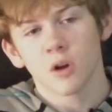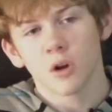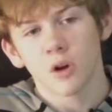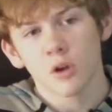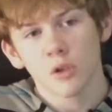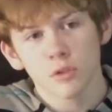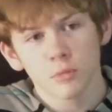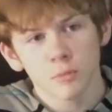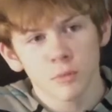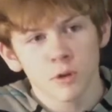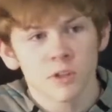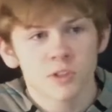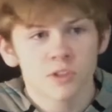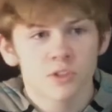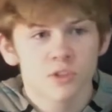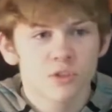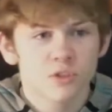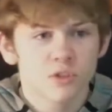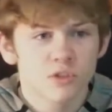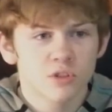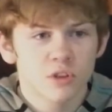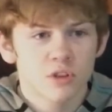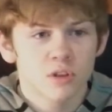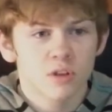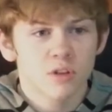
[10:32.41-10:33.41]
the
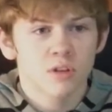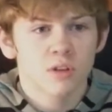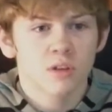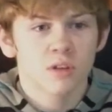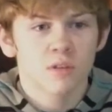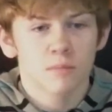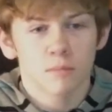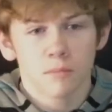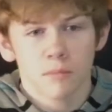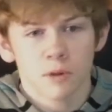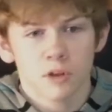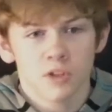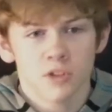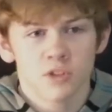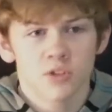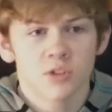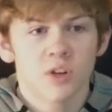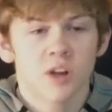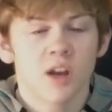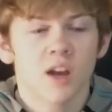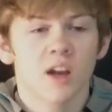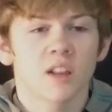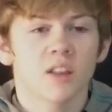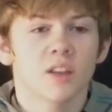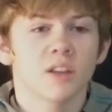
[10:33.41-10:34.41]
monsters on
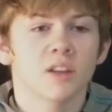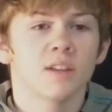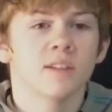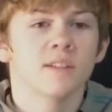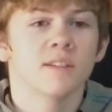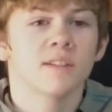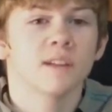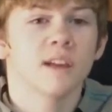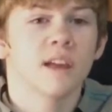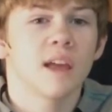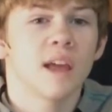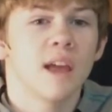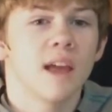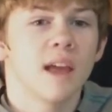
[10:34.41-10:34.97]
Monster Island,